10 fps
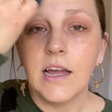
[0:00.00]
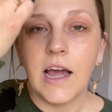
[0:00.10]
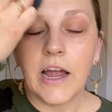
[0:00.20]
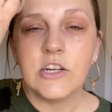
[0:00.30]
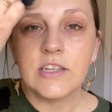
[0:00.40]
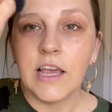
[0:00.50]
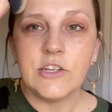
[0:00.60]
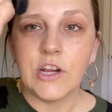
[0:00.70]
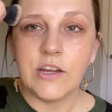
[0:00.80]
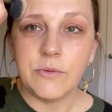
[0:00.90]
I just hate
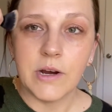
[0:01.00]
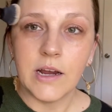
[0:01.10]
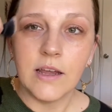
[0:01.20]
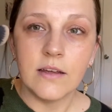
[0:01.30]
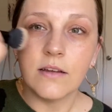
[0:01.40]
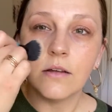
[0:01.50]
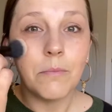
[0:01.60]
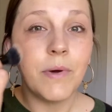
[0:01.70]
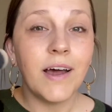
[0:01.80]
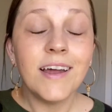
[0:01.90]
January.
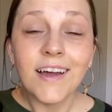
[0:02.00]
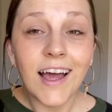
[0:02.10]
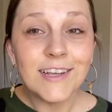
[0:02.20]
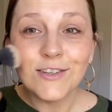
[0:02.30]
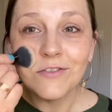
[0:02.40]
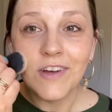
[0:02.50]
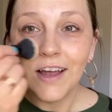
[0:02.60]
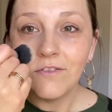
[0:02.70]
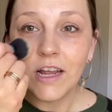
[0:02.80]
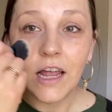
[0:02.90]
But I
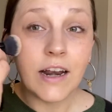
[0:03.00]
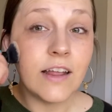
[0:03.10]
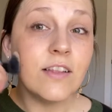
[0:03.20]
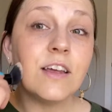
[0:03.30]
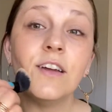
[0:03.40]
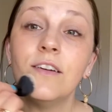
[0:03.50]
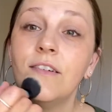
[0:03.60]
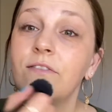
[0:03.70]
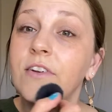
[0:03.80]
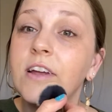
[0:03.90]
survived it and I
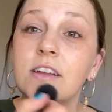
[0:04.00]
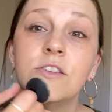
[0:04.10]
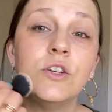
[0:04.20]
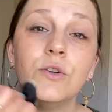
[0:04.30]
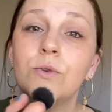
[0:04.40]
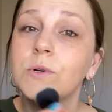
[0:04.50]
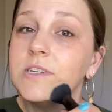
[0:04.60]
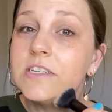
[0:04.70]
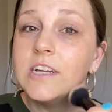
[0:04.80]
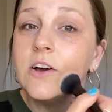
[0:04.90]
live to
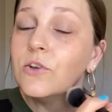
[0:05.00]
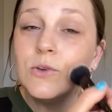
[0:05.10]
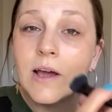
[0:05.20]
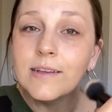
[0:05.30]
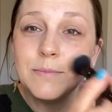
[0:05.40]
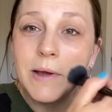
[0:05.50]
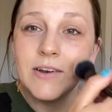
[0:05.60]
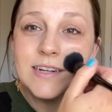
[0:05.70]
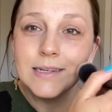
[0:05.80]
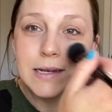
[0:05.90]
tell you guys about
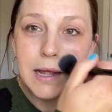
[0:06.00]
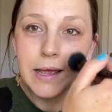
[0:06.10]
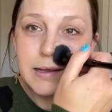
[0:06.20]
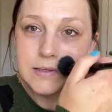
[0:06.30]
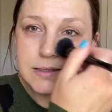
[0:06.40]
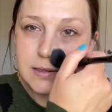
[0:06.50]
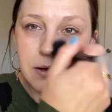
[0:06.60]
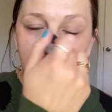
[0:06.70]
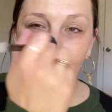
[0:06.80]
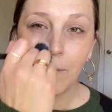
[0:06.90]
it today.
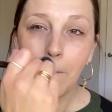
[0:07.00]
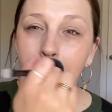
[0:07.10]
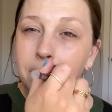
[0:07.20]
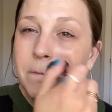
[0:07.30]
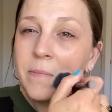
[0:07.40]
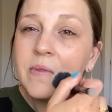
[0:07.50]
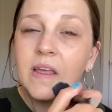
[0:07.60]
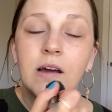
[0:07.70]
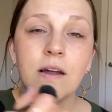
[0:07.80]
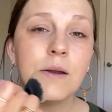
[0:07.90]
So
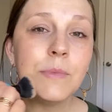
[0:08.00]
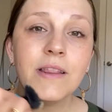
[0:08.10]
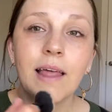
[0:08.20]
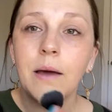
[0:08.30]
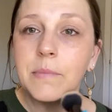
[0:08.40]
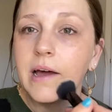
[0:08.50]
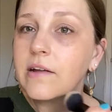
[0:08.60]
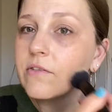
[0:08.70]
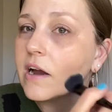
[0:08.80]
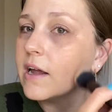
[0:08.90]
couldn't have been that
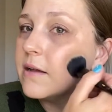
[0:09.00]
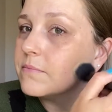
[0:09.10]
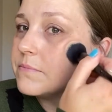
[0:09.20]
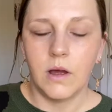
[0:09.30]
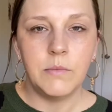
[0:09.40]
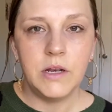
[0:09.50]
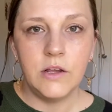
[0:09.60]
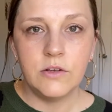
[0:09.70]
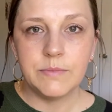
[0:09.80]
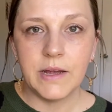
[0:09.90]
bad, right? I'm gonna
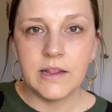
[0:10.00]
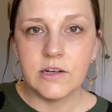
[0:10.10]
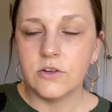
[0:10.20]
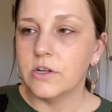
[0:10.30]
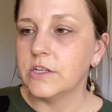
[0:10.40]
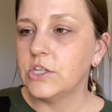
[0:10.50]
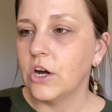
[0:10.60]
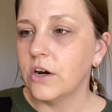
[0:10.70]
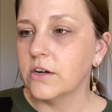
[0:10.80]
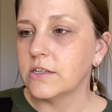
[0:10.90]
use my little
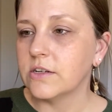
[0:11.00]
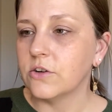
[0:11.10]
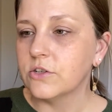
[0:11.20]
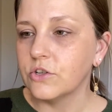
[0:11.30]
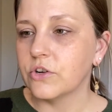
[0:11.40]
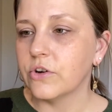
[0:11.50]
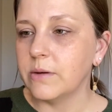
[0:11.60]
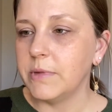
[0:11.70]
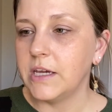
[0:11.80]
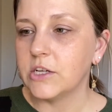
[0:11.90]
Tarte Ultra
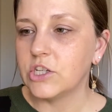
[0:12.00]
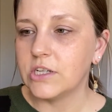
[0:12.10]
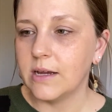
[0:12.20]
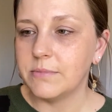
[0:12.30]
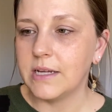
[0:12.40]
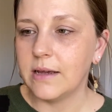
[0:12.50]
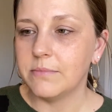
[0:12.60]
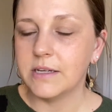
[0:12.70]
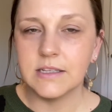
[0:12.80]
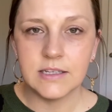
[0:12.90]
Creamy Shape
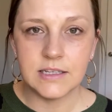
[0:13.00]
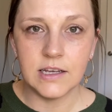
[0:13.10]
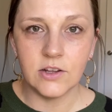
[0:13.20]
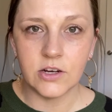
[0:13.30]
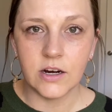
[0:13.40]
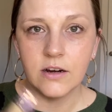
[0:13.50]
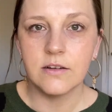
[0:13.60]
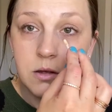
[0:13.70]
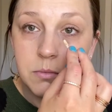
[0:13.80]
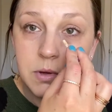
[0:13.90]
Tape Concealer.
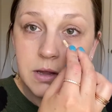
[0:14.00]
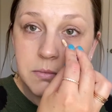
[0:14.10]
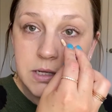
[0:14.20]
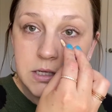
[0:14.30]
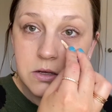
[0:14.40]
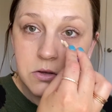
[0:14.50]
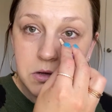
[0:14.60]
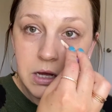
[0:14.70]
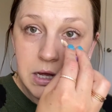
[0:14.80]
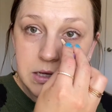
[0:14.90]
But let me tell you
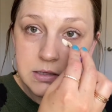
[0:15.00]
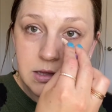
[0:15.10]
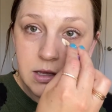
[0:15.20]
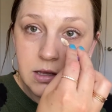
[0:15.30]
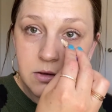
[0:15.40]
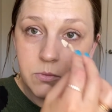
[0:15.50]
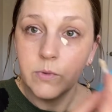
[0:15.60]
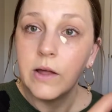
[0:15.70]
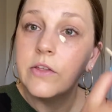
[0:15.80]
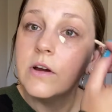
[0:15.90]
guys, the
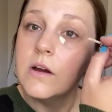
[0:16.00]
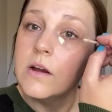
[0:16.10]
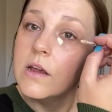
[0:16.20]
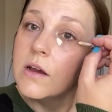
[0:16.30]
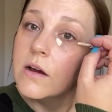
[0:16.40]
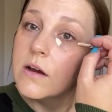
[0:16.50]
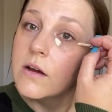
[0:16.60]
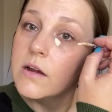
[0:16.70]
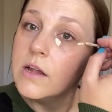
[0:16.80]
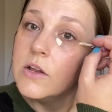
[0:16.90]
weather
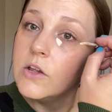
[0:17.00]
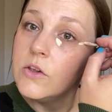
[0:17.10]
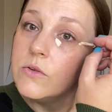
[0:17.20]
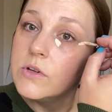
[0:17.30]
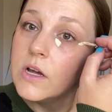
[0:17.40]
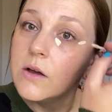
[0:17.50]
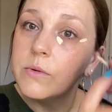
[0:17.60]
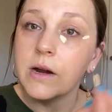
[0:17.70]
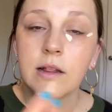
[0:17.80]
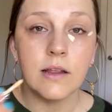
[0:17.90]
here in Utah
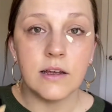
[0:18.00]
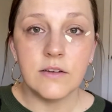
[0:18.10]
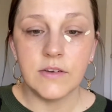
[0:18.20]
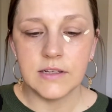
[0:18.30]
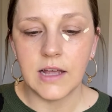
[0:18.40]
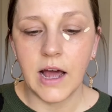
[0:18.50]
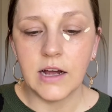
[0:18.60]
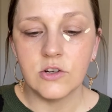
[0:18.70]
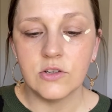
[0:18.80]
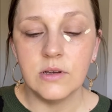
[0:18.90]
where I live has
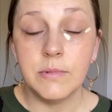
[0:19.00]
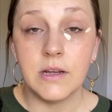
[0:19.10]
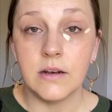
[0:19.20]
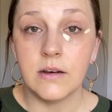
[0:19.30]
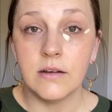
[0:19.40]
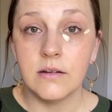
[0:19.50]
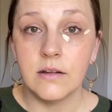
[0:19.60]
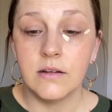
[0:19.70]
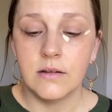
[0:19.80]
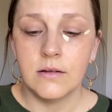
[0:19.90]
actually been
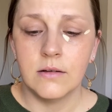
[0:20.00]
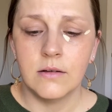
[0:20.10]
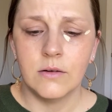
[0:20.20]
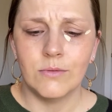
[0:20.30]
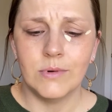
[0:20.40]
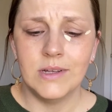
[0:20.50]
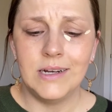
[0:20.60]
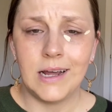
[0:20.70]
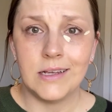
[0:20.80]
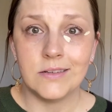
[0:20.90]
really
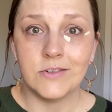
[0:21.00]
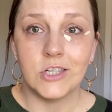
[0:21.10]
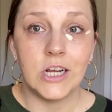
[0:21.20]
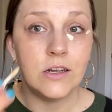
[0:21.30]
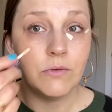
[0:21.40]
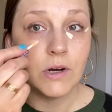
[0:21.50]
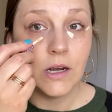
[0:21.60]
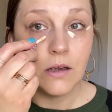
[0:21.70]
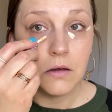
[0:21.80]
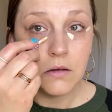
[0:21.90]
nice for January.